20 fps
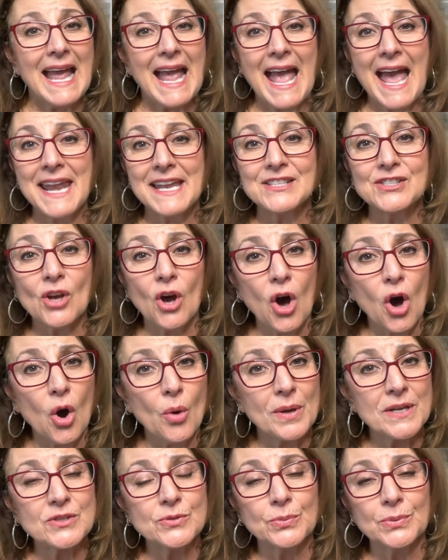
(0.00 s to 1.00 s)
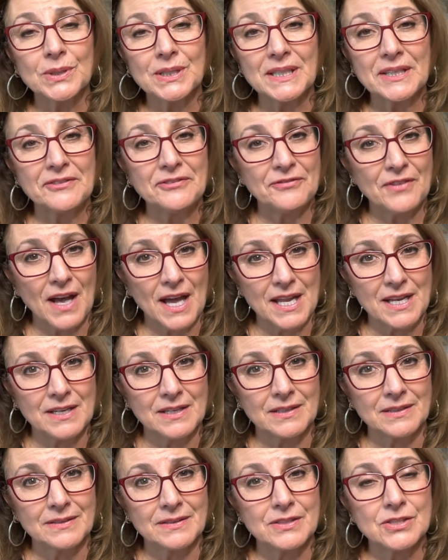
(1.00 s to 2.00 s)
And it's always really
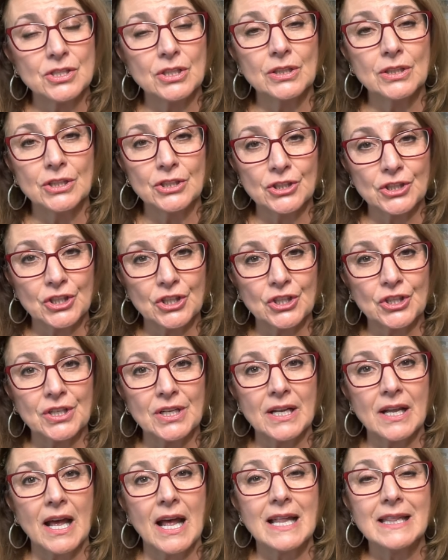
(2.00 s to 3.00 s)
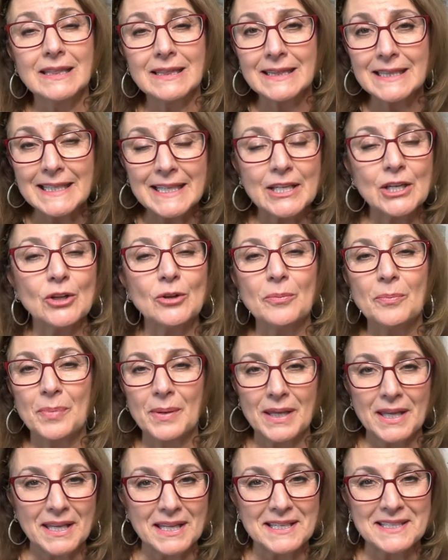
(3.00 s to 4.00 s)
fun to learn a little
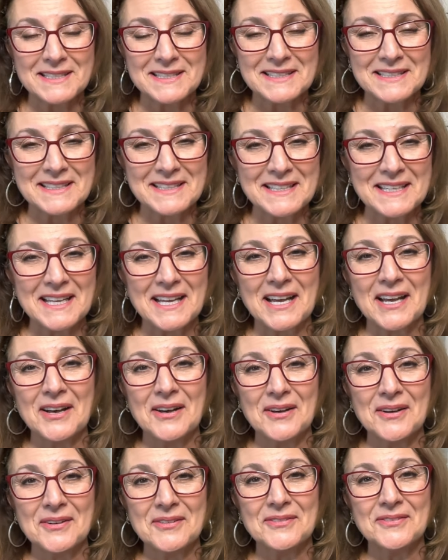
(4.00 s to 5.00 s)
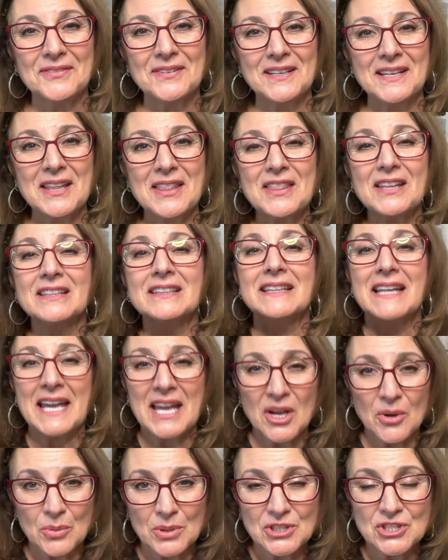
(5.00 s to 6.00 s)
bit of the
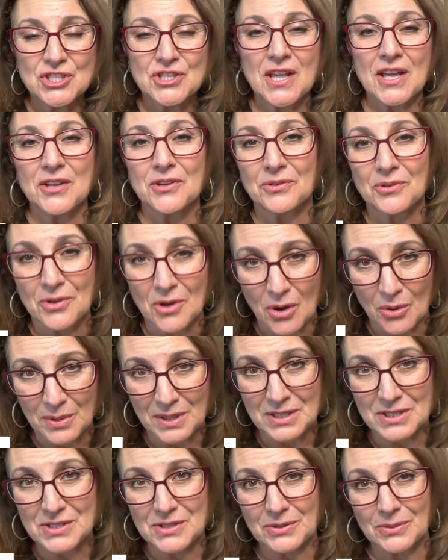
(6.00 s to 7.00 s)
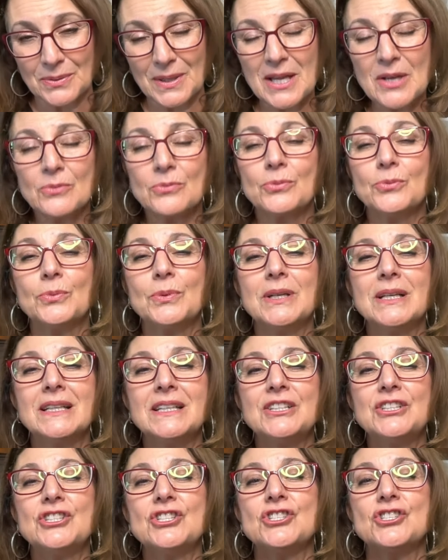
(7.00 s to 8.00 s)
language that you're going to. It
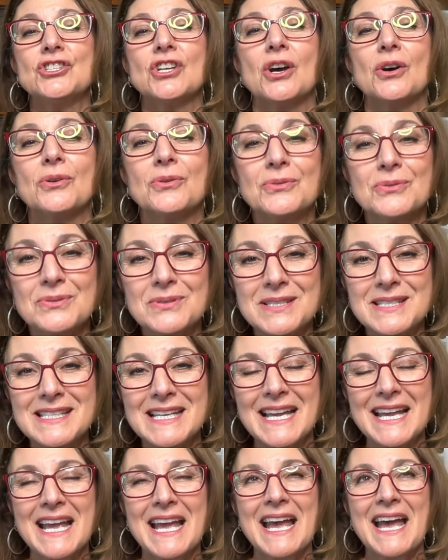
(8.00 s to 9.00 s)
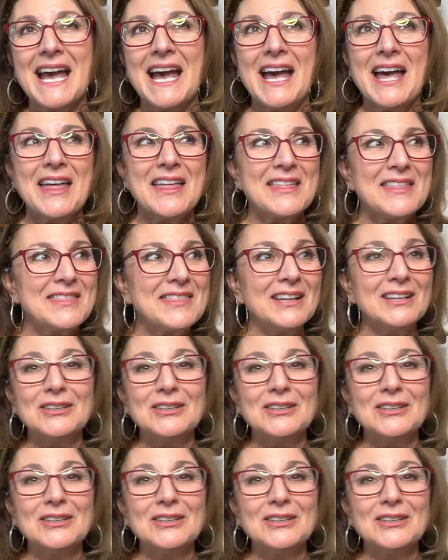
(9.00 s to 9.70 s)
really shows the